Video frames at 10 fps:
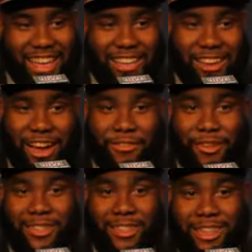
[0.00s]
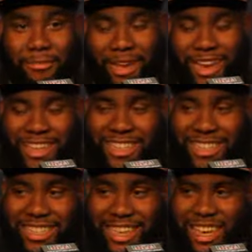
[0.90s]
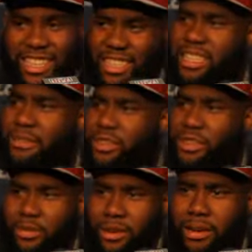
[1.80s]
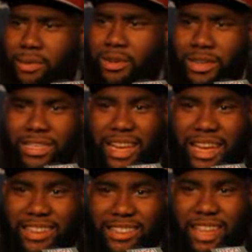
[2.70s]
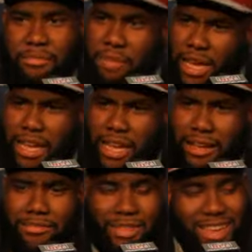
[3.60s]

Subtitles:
You know, I first looked at my agent and said, it's a 703 number. Who is that? And he's like, pick it up.